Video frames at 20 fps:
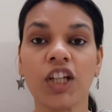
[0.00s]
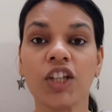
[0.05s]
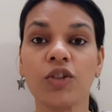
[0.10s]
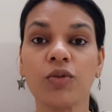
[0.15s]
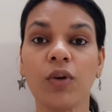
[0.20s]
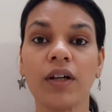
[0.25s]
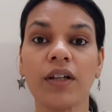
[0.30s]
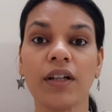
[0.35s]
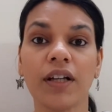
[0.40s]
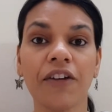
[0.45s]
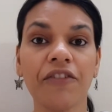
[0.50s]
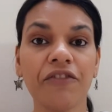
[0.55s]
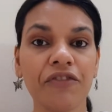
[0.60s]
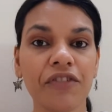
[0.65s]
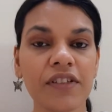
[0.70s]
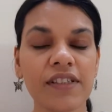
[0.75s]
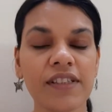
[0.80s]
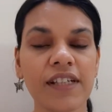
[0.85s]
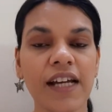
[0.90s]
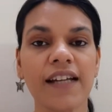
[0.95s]
you are
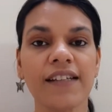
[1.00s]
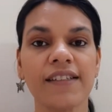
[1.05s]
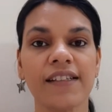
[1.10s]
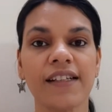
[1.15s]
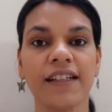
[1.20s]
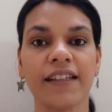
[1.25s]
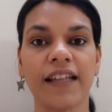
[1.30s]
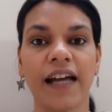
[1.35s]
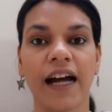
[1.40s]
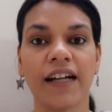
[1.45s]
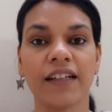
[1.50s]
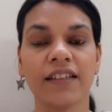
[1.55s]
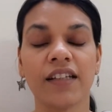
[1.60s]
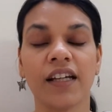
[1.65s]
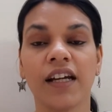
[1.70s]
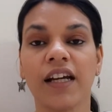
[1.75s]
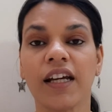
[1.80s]
emphasizing that